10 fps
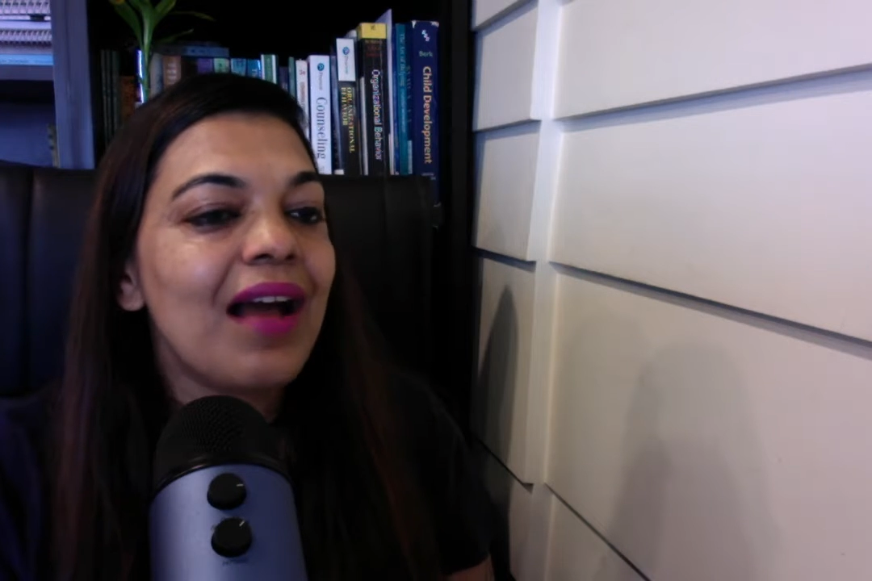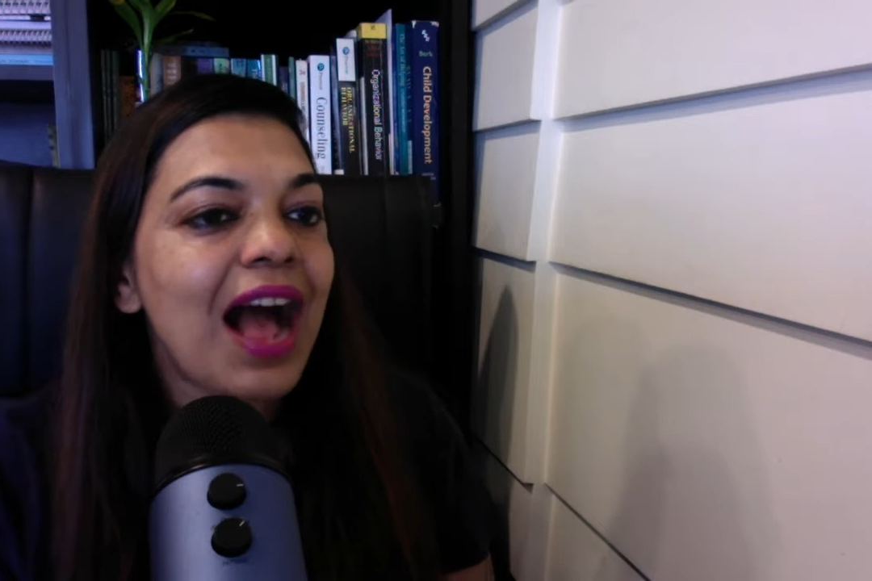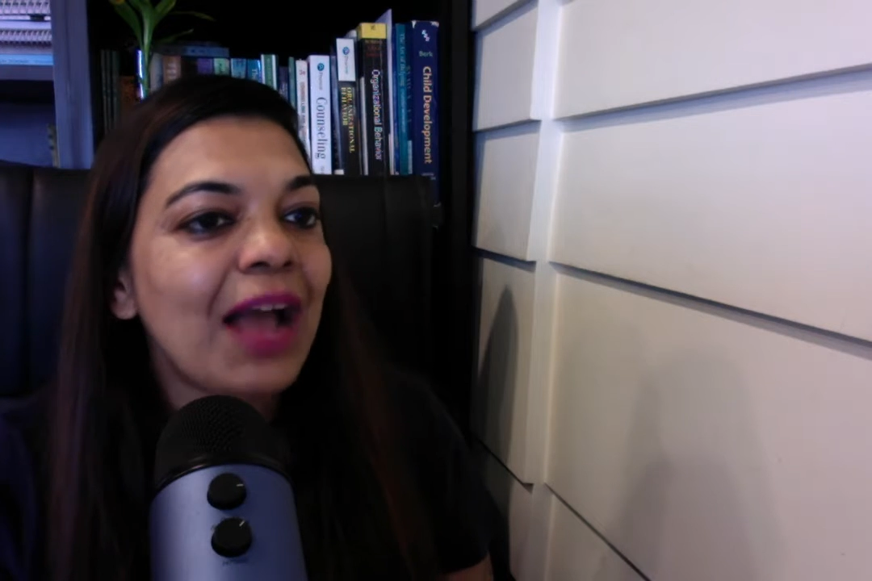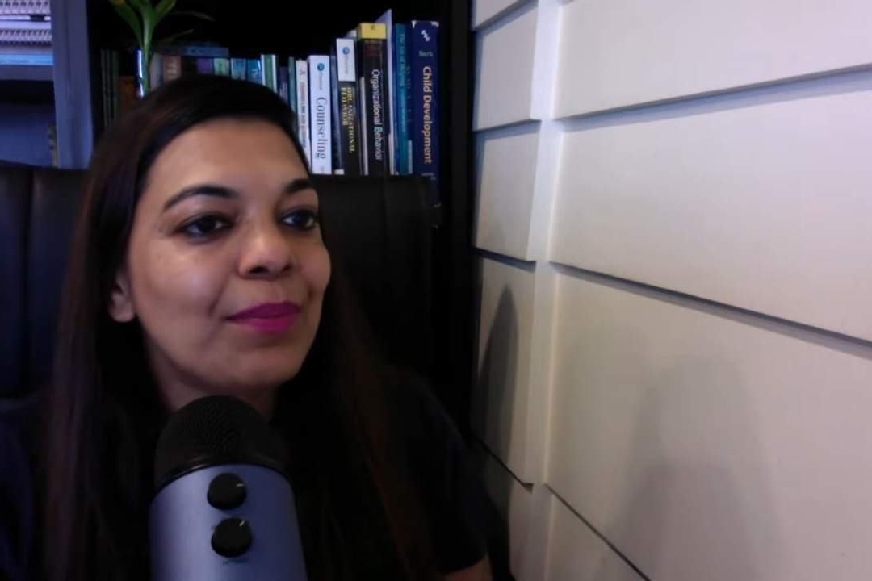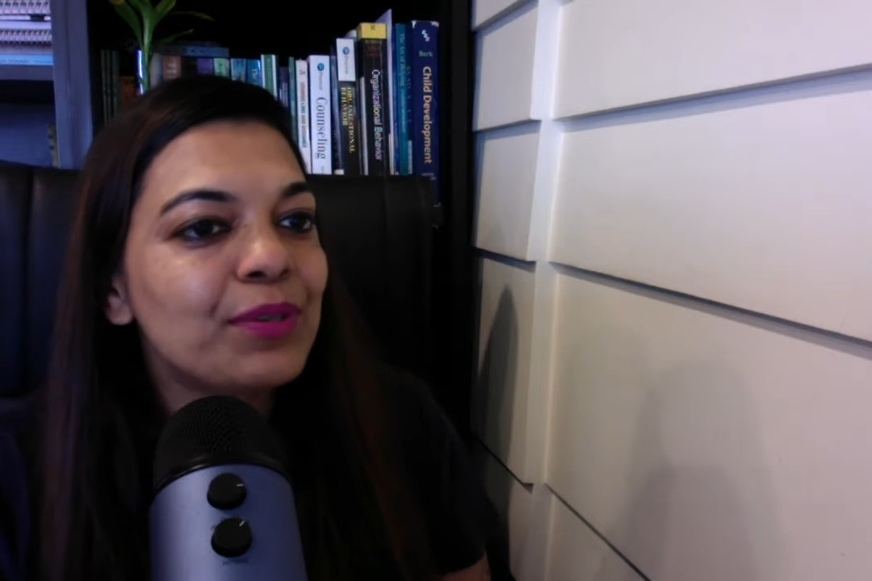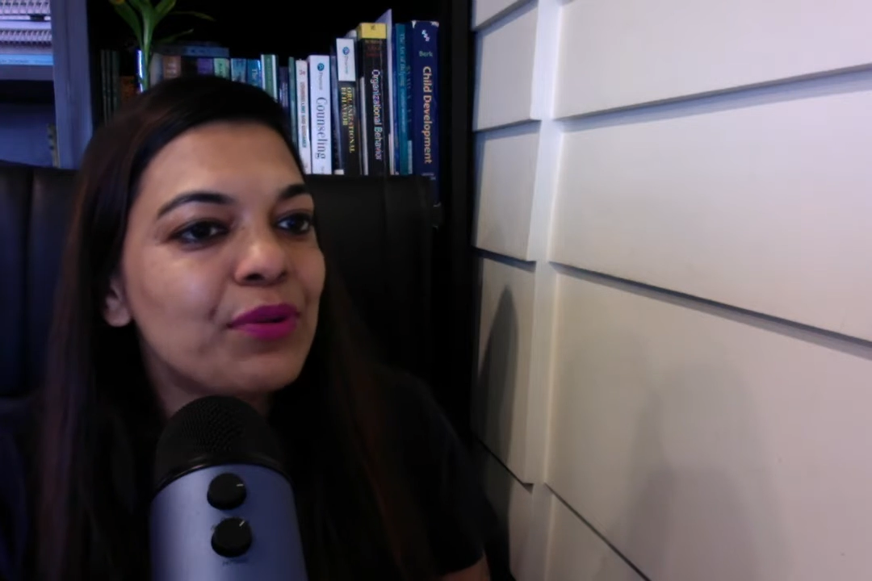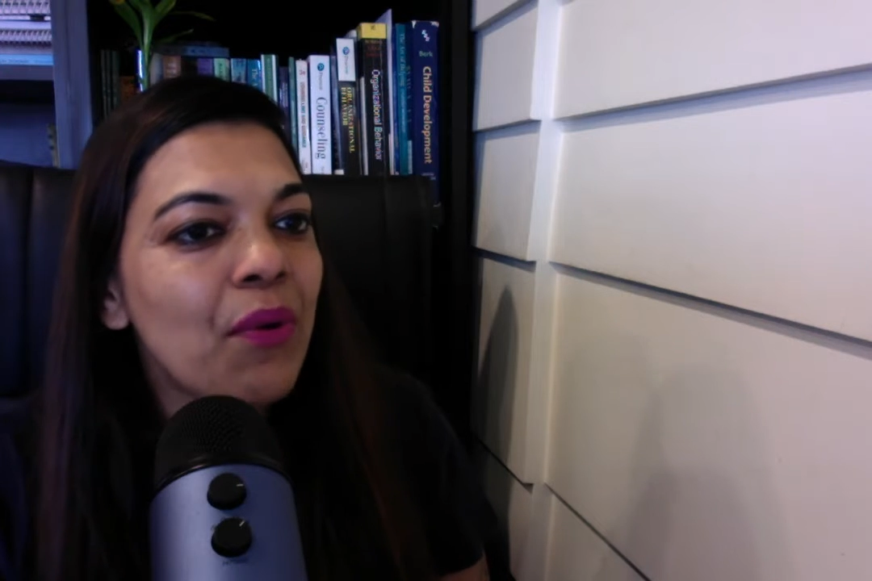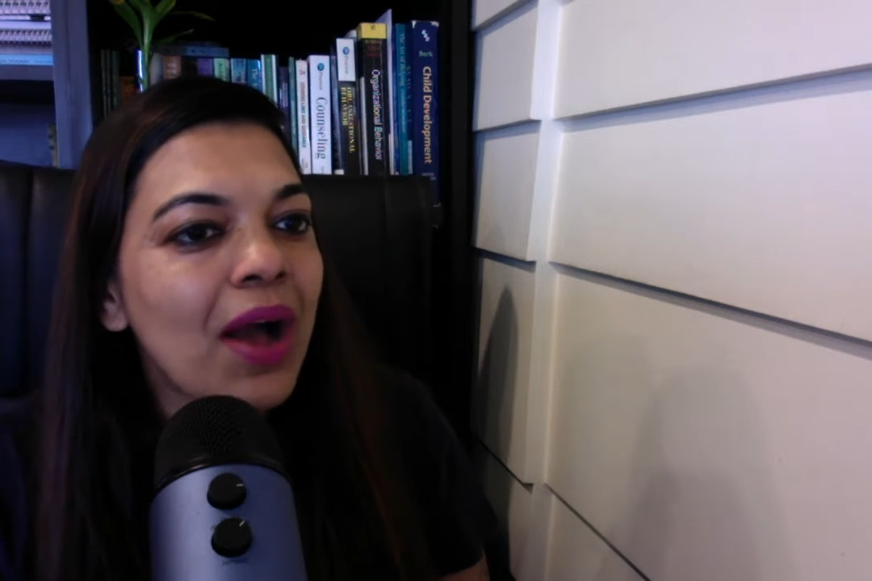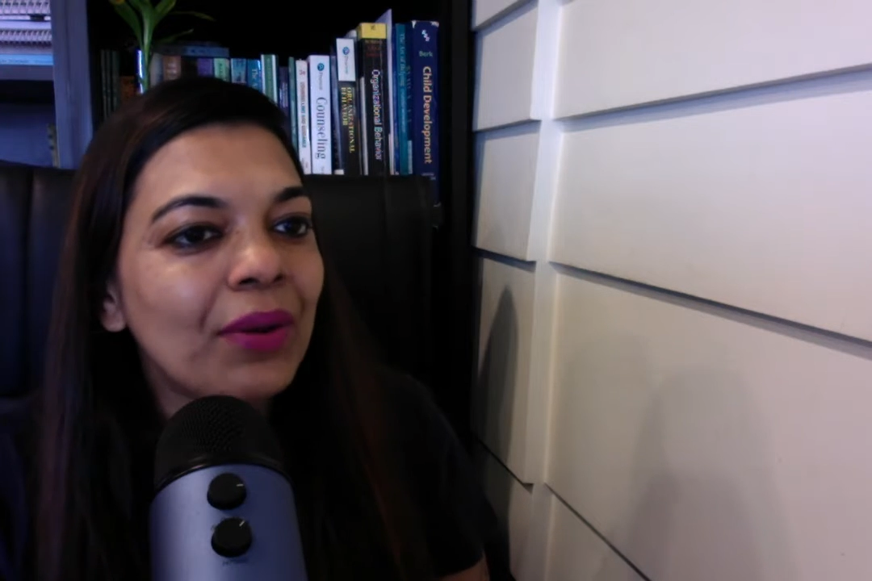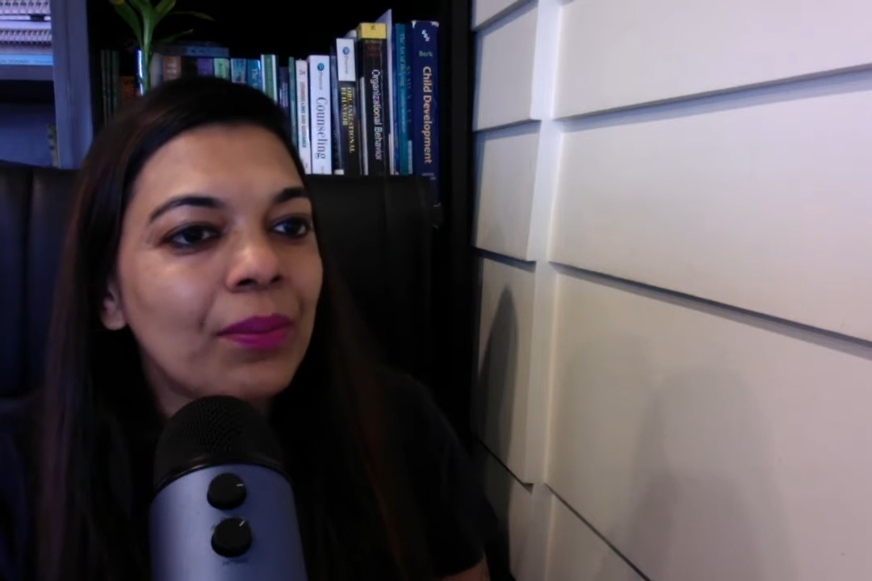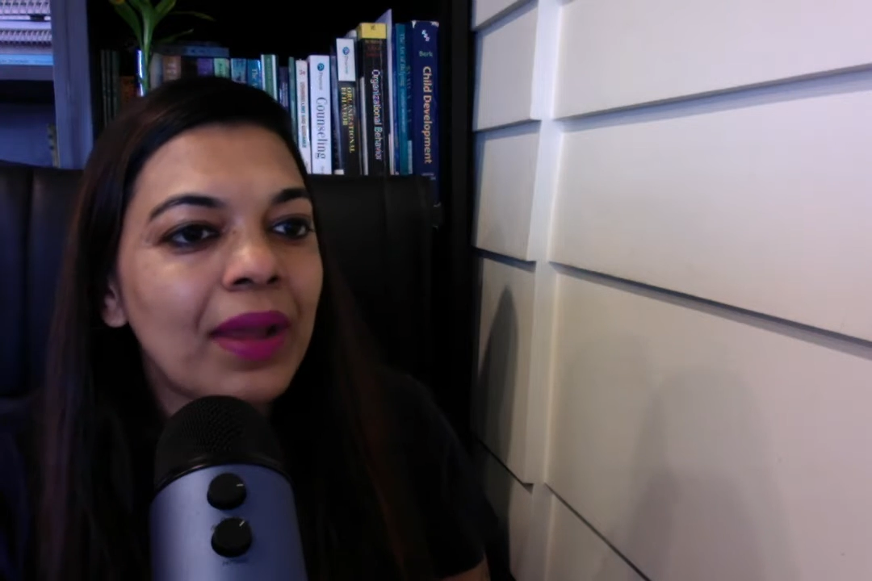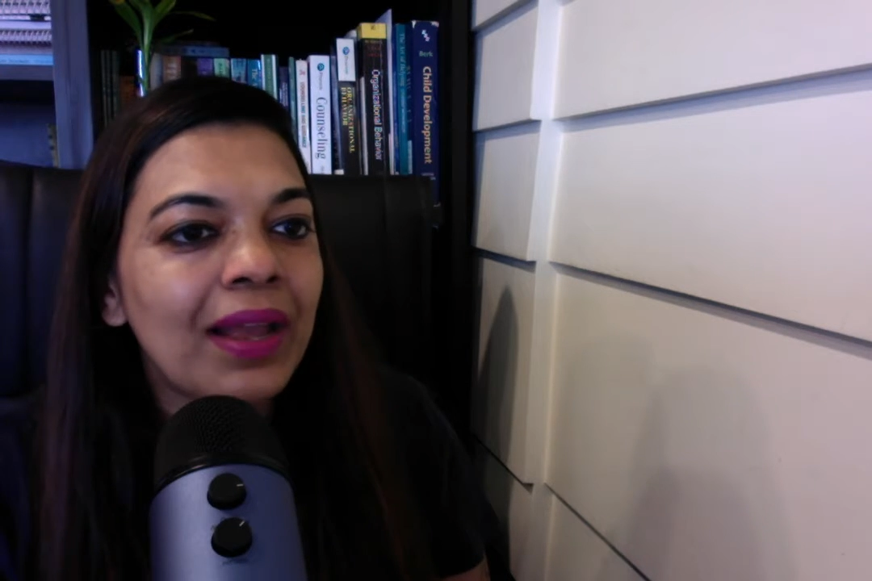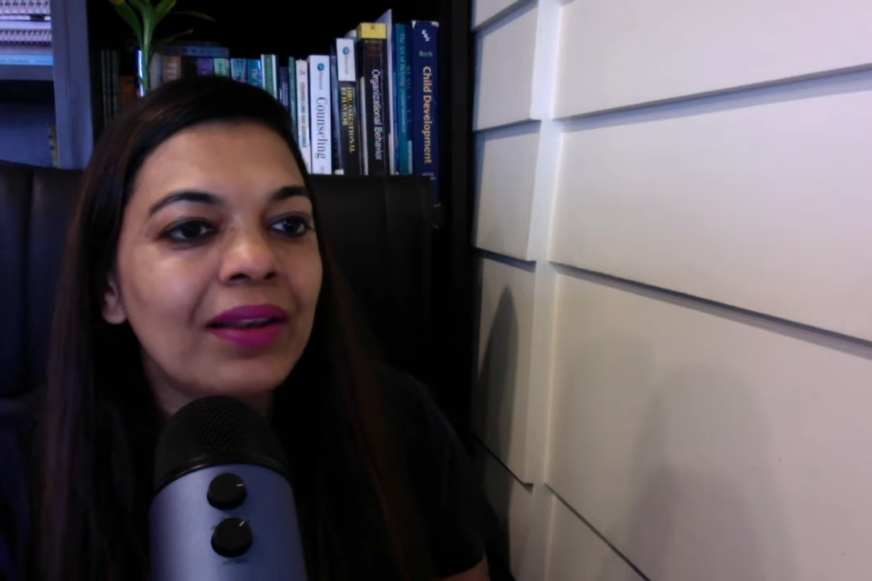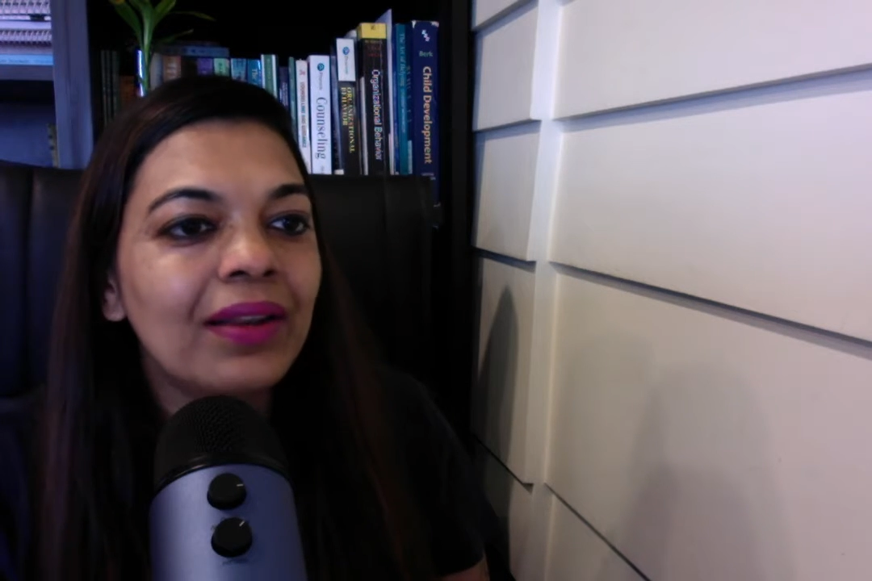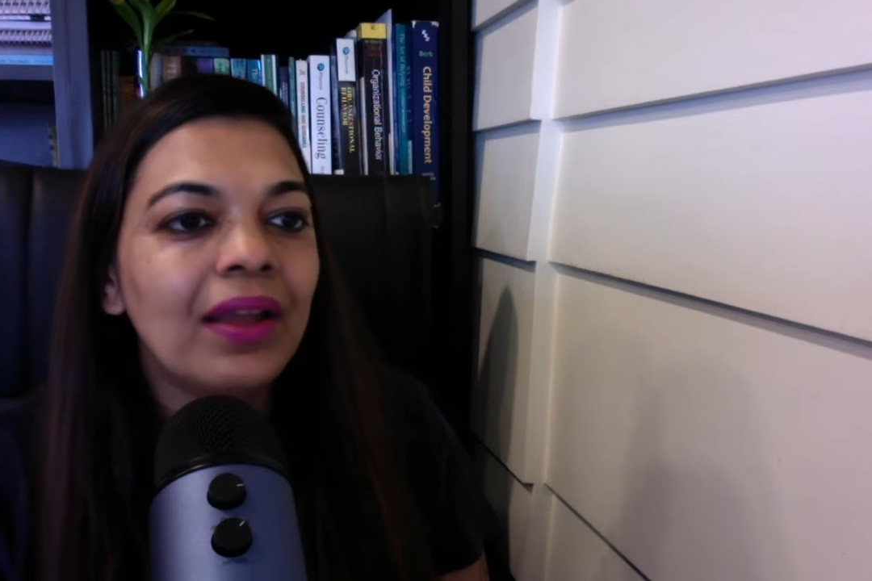I'm so
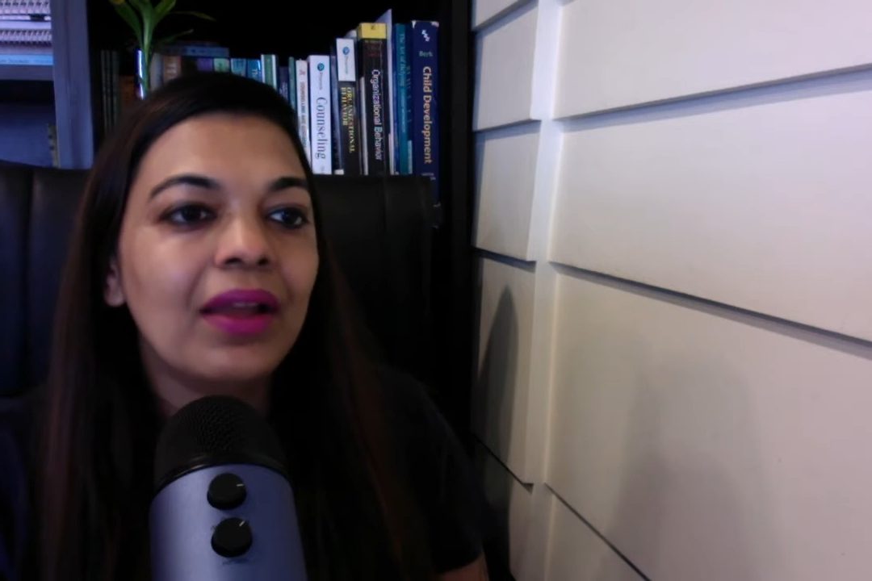unwell.